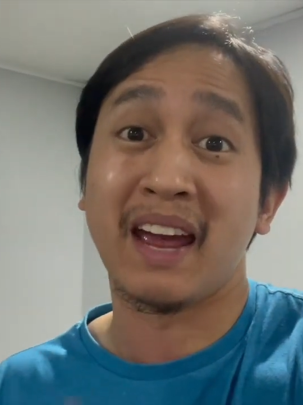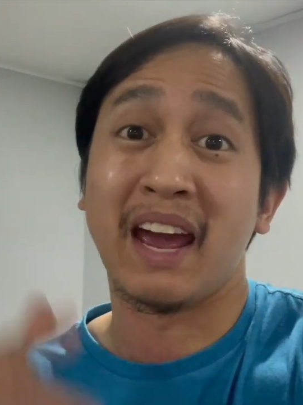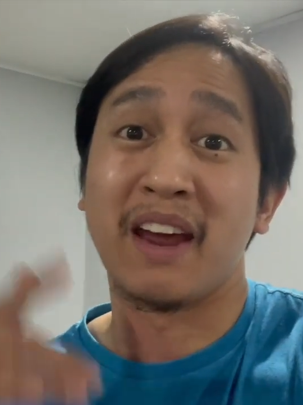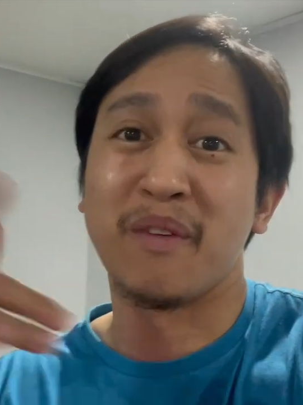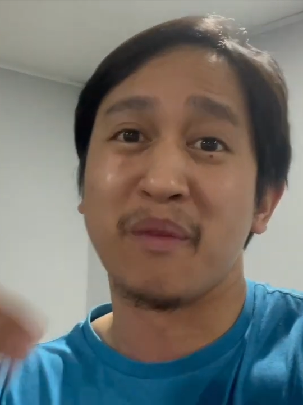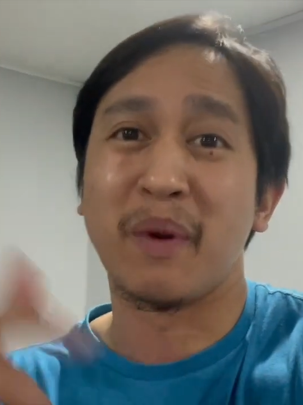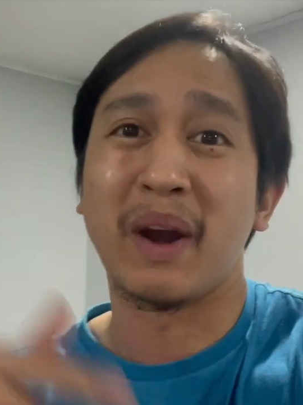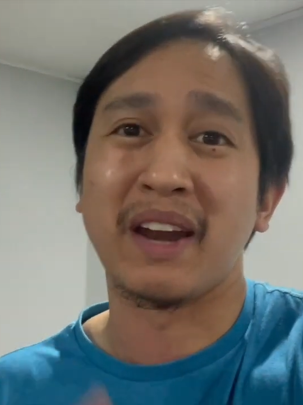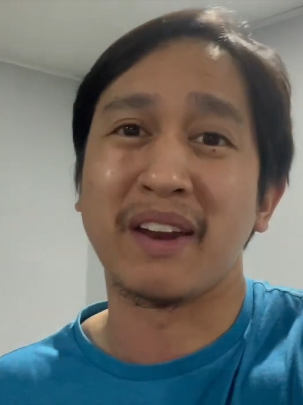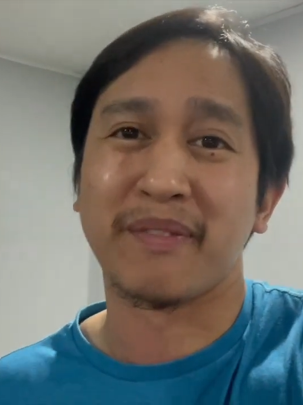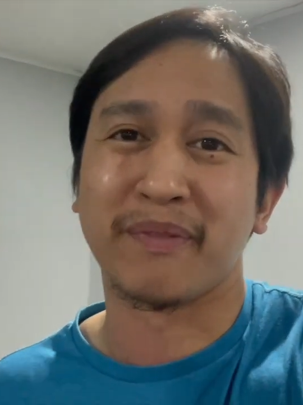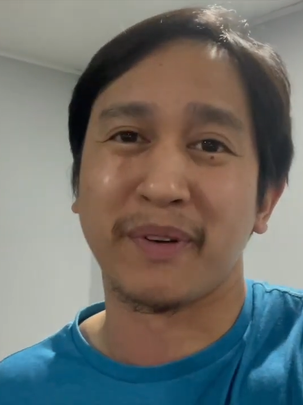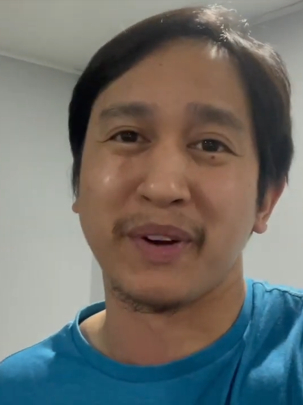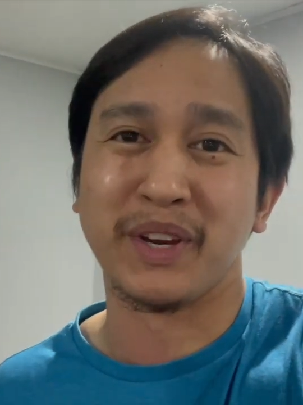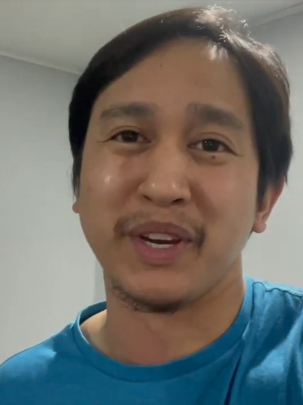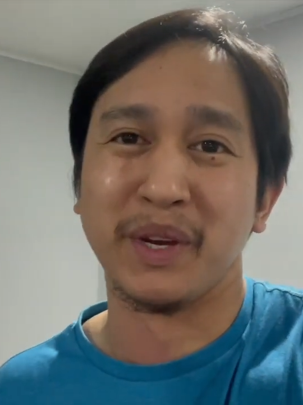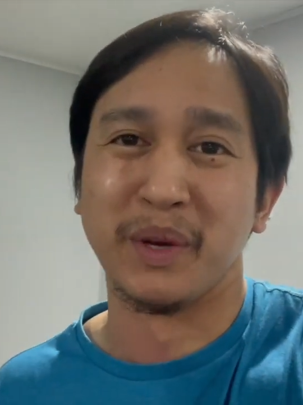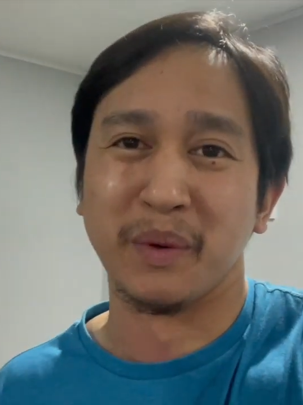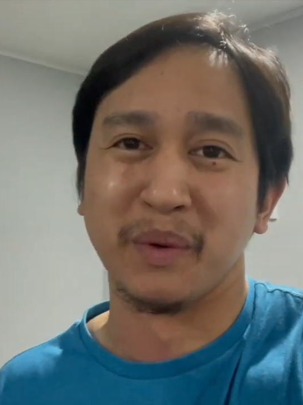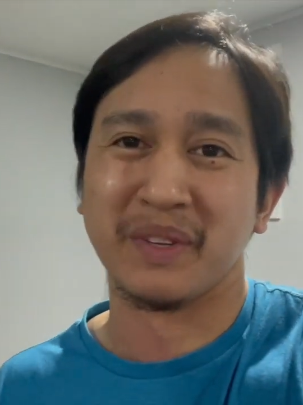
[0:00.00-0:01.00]
and ready for
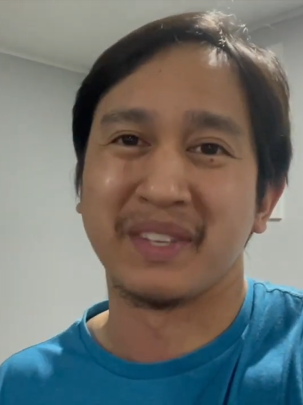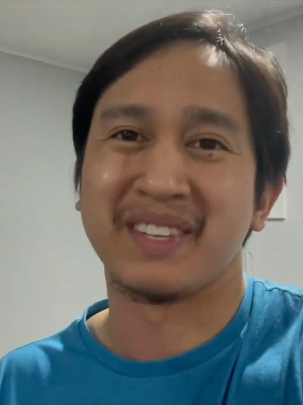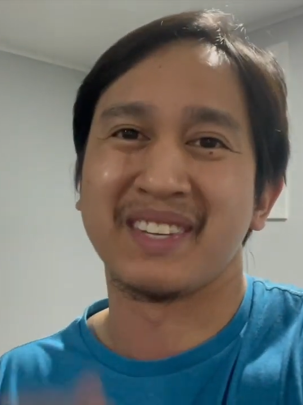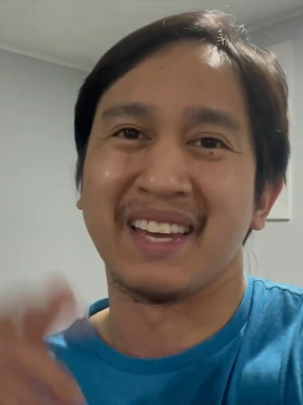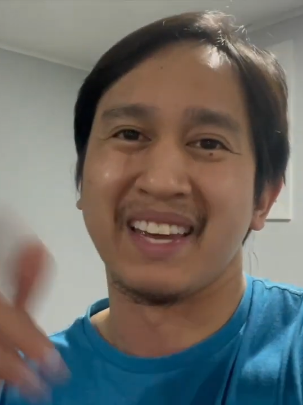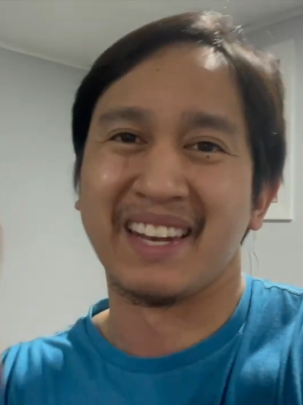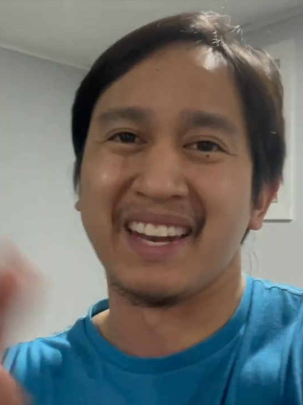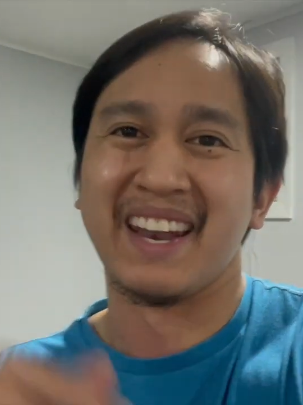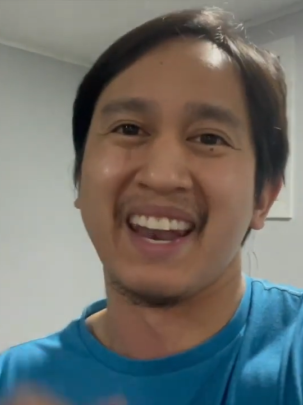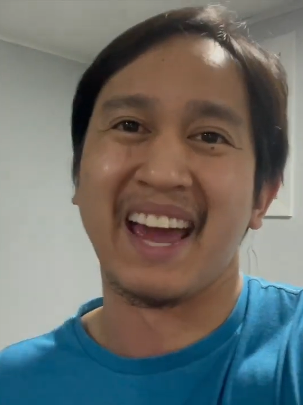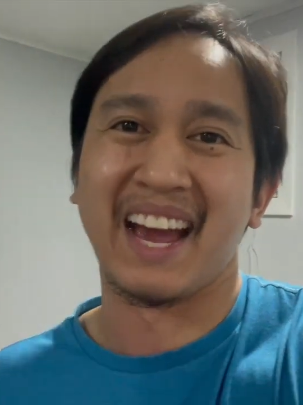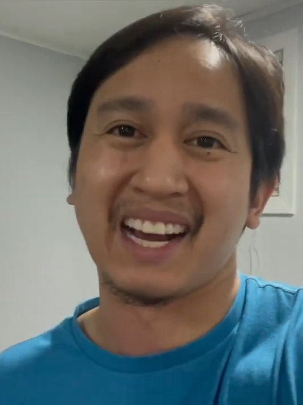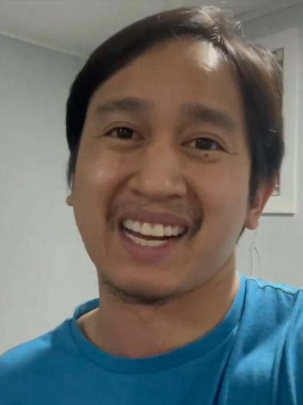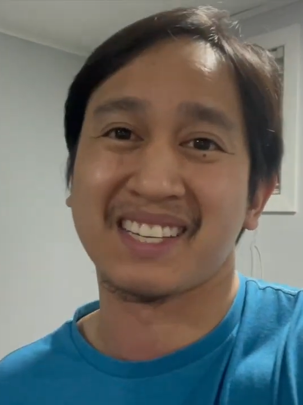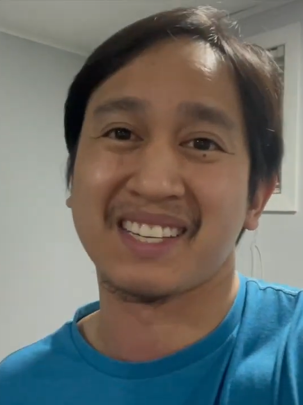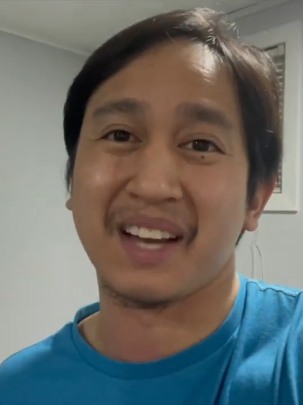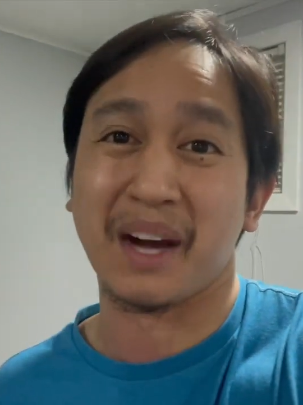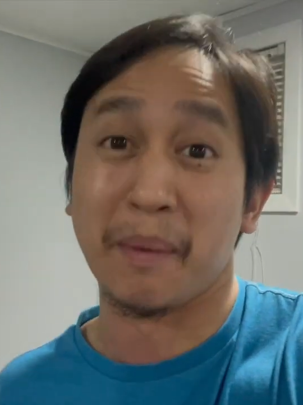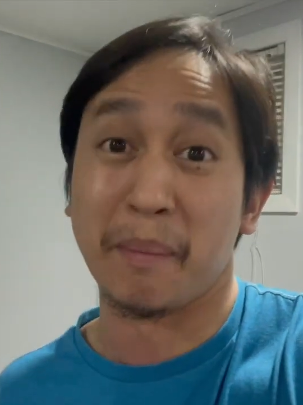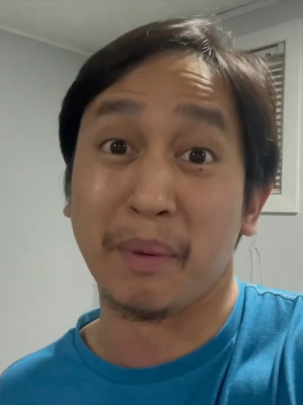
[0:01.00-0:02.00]
use in the
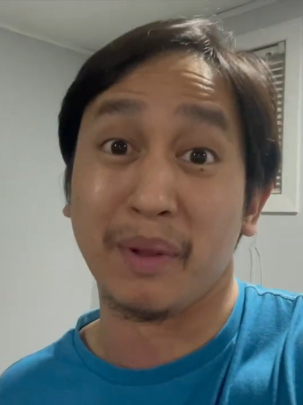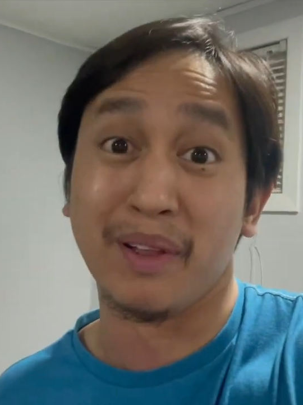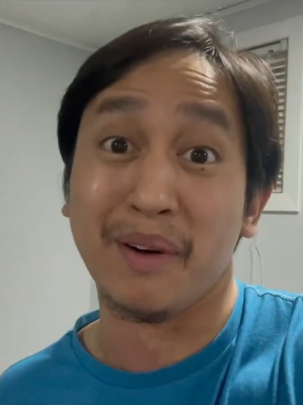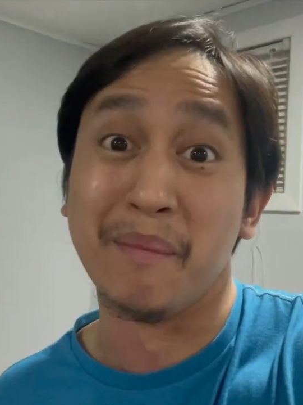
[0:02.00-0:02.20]
next couple